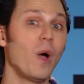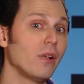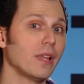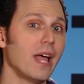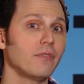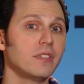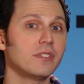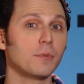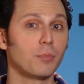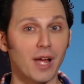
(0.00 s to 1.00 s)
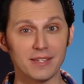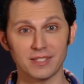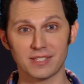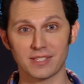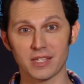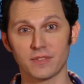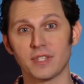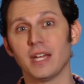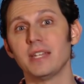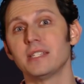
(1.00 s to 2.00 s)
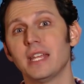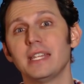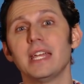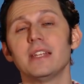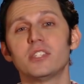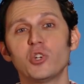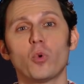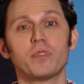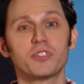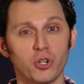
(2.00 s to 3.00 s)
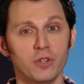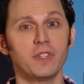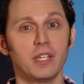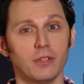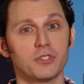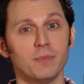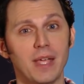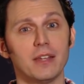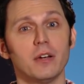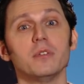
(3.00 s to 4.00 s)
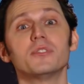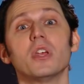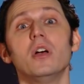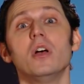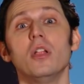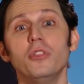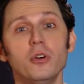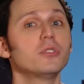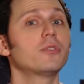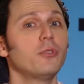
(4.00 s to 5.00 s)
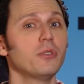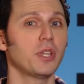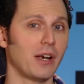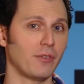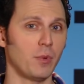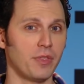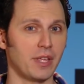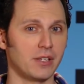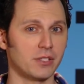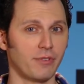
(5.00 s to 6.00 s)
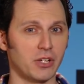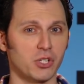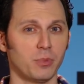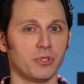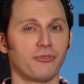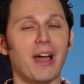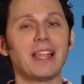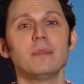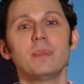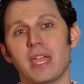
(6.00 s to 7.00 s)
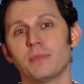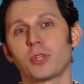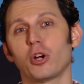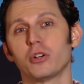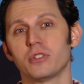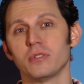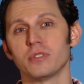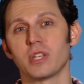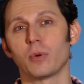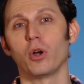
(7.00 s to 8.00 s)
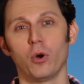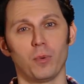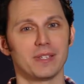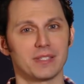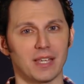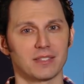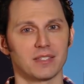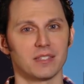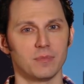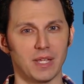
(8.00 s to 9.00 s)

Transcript: Well, after the surprise success of the nineteen eighty-eight sequel Return of the Killer Tomatoes, those fruit that everyone thinks are vegetables finally became the cartoons they were always destined to